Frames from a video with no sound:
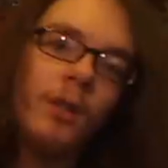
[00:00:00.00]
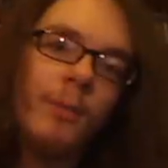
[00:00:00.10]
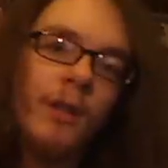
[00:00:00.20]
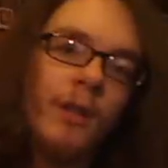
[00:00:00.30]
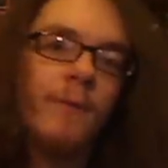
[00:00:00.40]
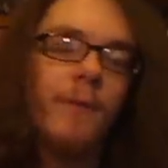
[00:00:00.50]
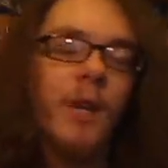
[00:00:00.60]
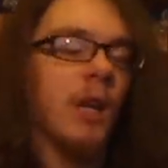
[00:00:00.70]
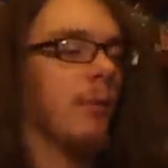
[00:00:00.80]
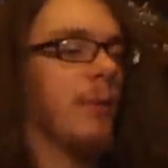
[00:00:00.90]
a little bit of
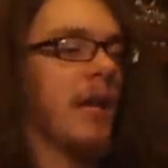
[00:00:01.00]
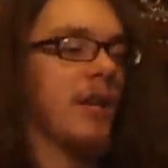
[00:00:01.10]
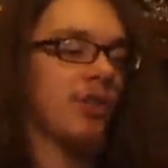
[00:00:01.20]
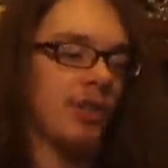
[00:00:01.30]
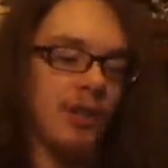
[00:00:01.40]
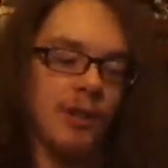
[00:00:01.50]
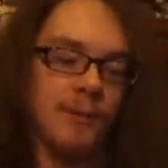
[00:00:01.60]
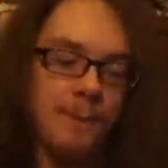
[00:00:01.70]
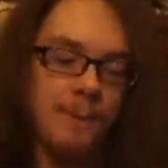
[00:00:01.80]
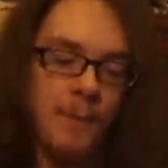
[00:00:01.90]
an elimination
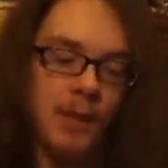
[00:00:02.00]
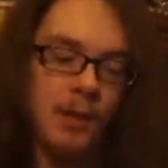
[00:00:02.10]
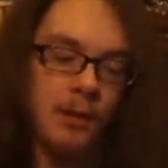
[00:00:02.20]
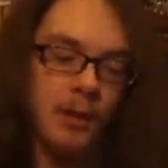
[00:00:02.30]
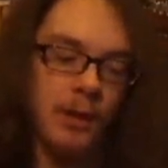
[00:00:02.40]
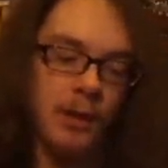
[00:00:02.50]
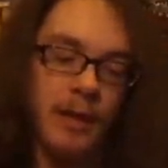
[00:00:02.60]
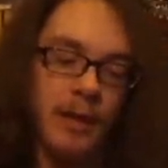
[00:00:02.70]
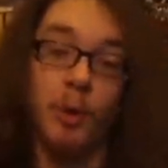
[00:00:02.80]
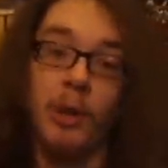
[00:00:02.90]
here
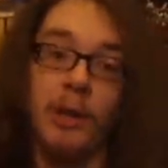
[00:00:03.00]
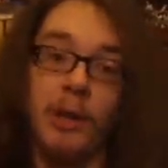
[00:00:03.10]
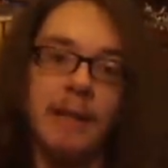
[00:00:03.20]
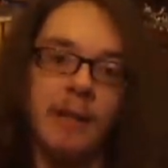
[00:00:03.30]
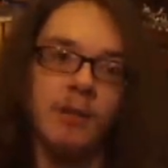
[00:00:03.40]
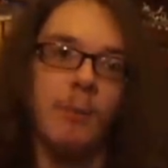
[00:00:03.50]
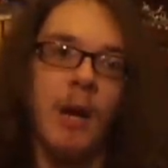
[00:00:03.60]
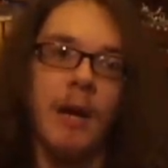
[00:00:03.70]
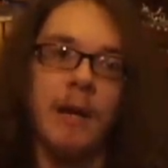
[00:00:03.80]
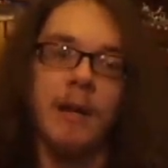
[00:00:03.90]
and boil it down to
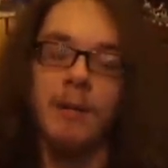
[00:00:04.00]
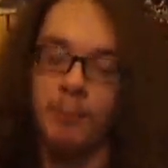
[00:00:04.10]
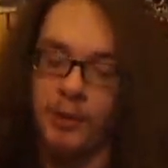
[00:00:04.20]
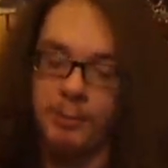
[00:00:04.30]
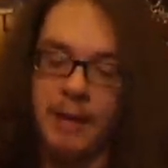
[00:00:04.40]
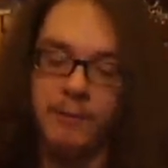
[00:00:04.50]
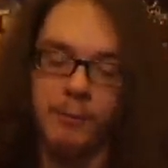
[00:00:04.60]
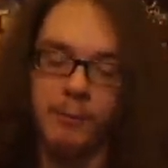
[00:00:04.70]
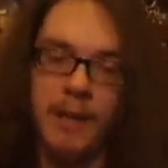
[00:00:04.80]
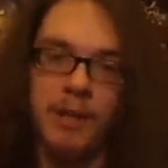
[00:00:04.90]
my
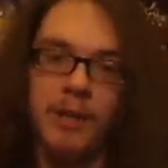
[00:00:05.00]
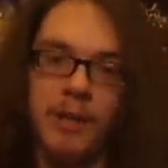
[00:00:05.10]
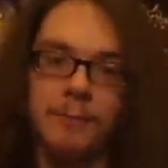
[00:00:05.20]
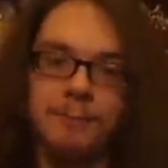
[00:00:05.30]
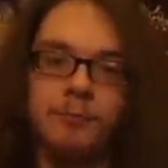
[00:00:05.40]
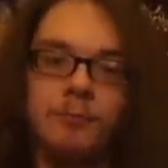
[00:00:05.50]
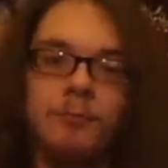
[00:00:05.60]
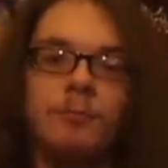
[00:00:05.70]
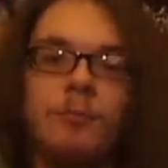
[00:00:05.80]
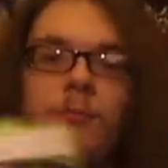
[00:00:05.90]
multi-platform game of the year.
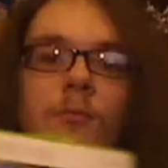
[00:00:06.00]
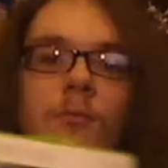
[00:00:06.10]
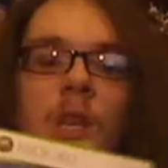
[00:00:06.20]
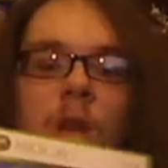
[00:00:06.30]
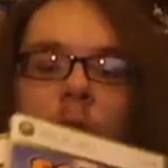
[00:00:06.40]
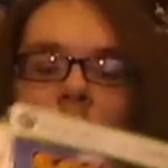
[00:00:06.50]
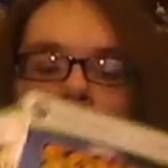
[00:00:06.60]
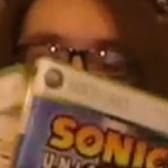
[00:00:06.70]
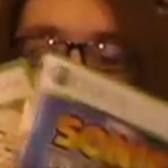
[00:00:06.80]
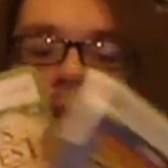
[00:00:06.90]

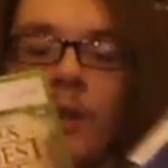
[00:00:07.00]
Let's